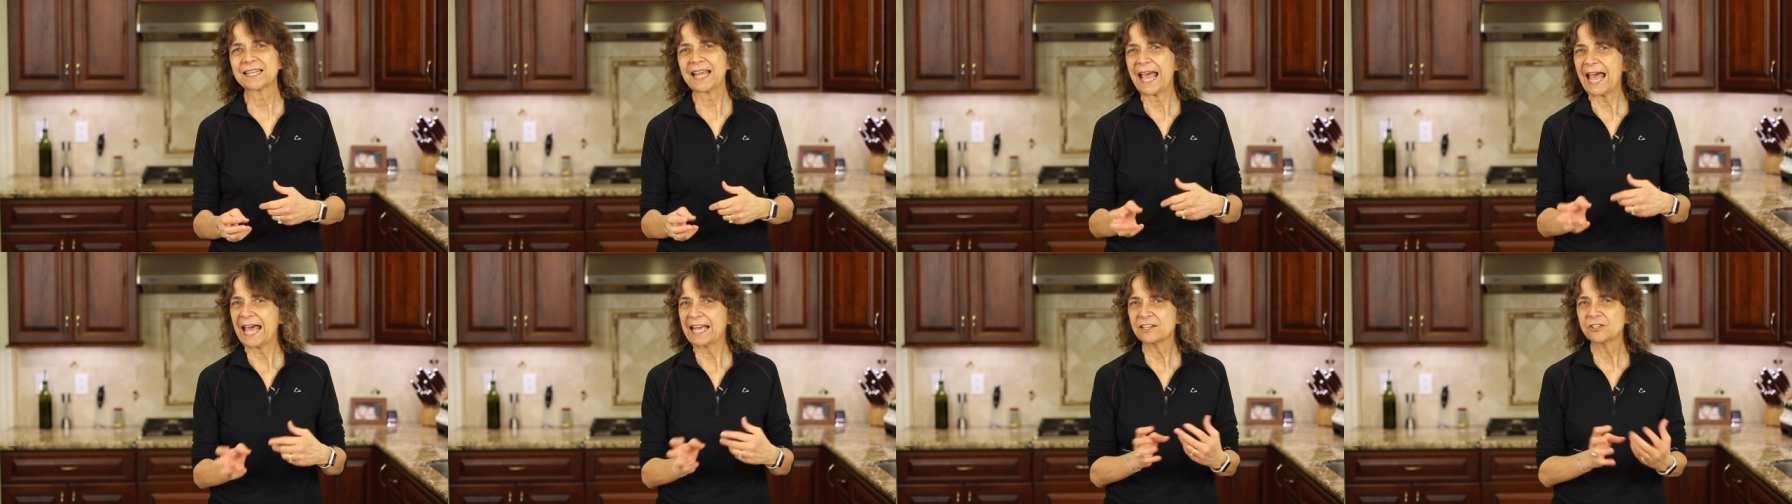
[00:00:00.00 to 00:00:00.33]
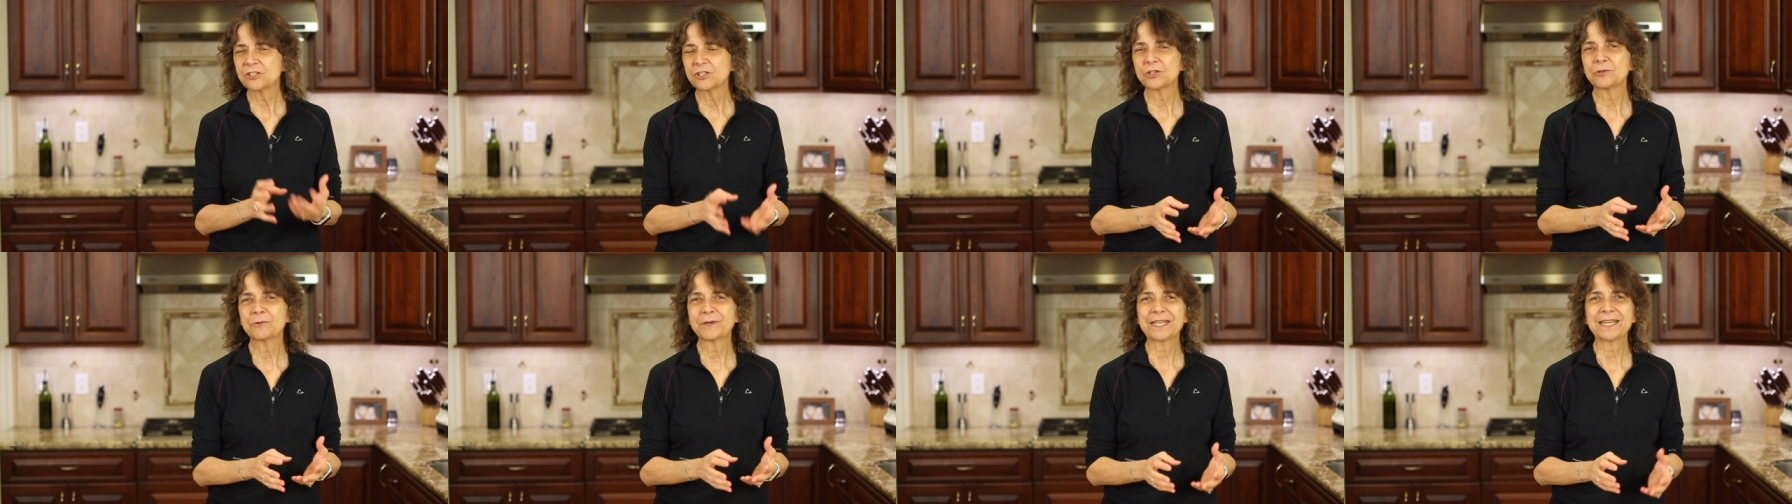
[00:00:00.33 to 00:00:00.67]
to add
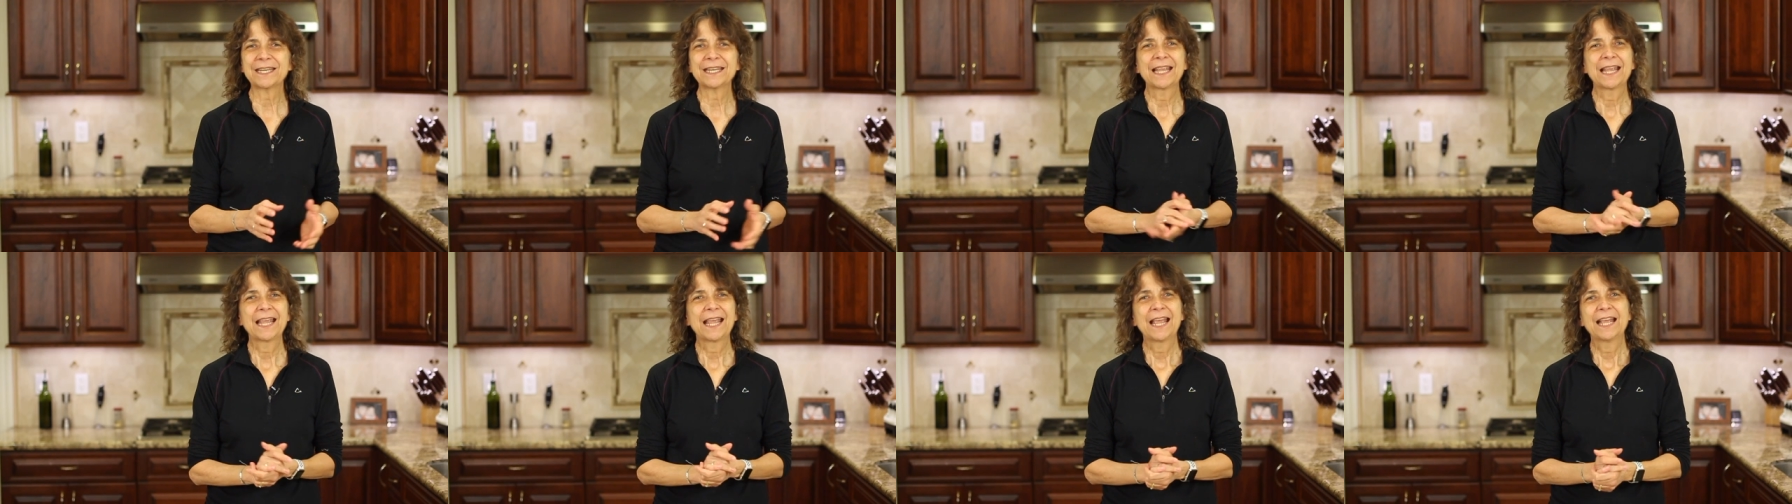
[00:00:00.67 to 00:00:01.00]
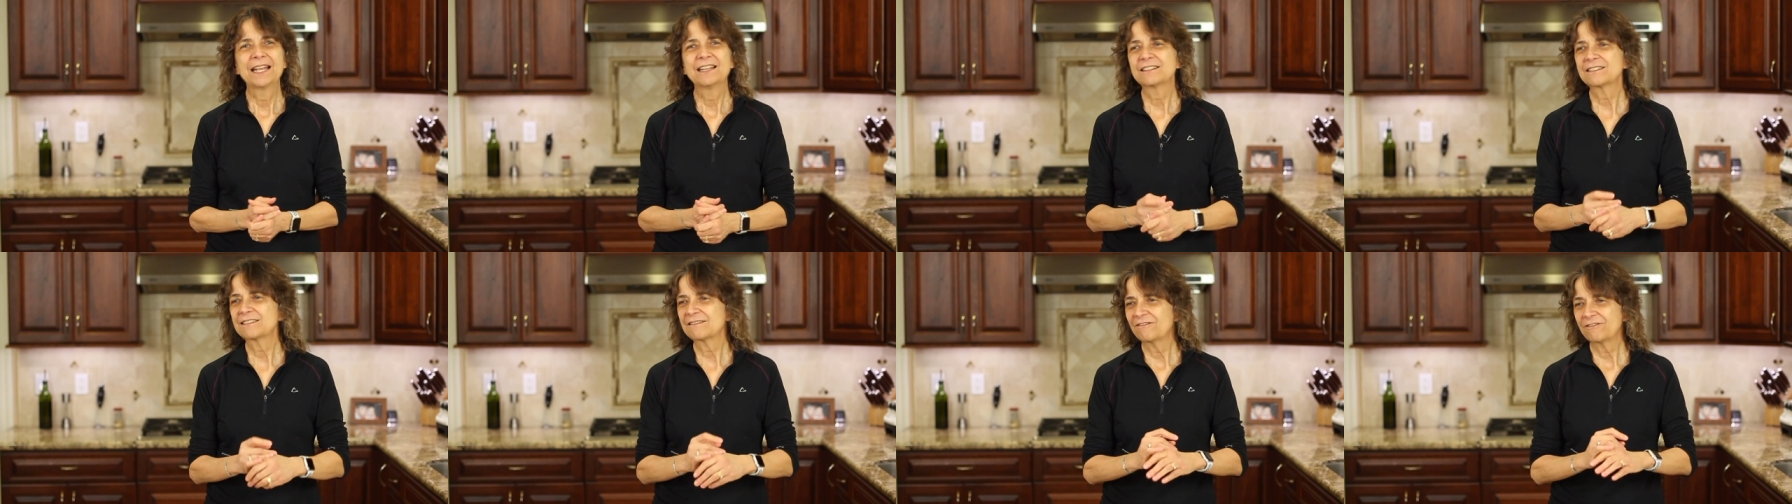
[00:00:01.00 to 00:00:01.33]
to it,
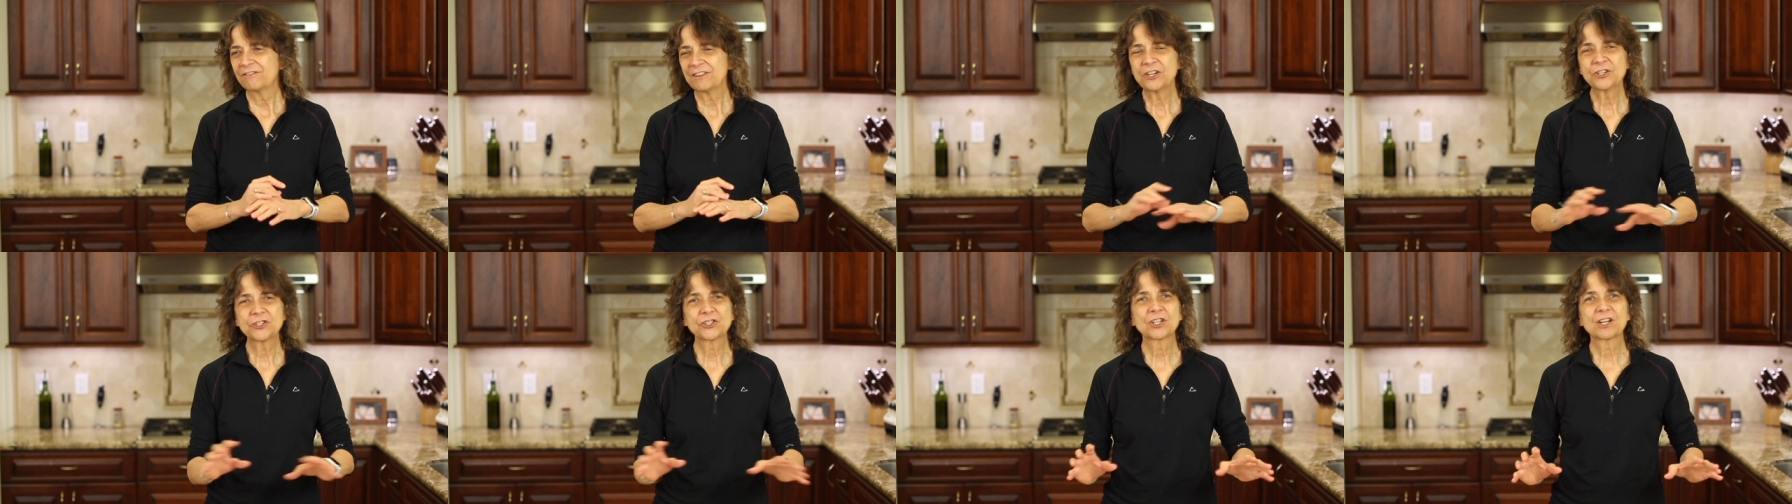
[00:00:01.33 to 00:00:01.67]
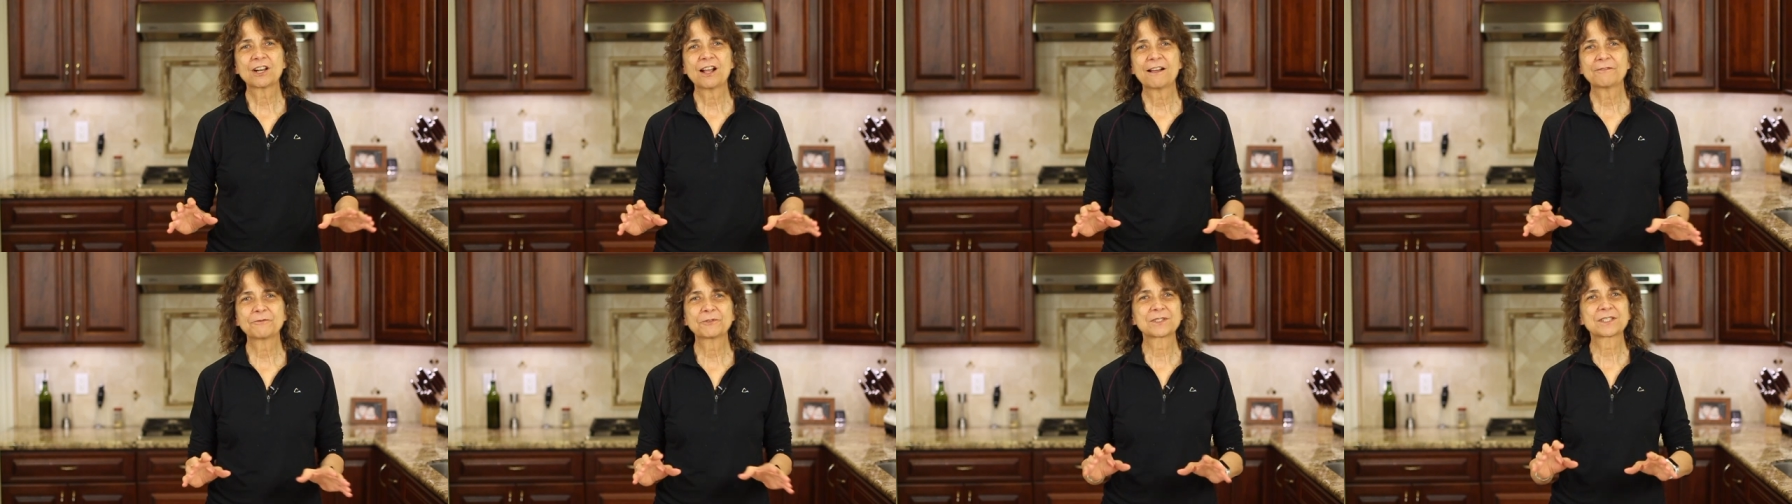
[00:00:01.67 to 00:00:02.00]
finish it
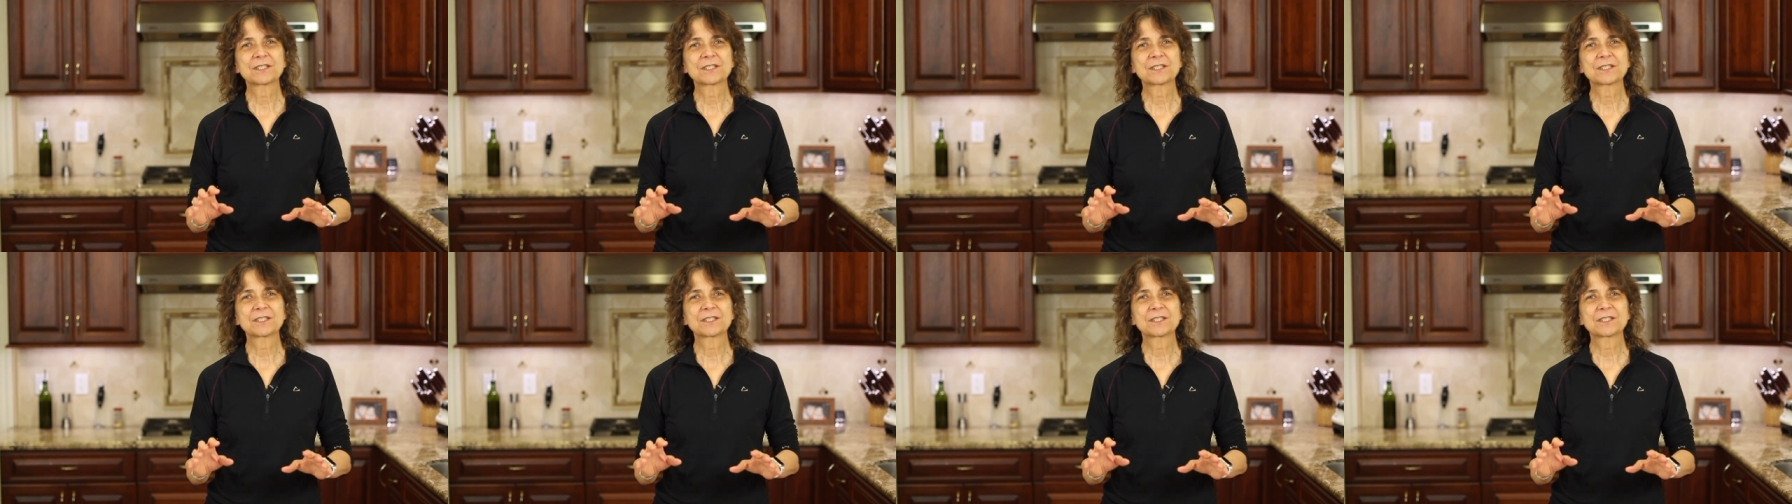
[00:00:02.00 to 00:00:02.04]
off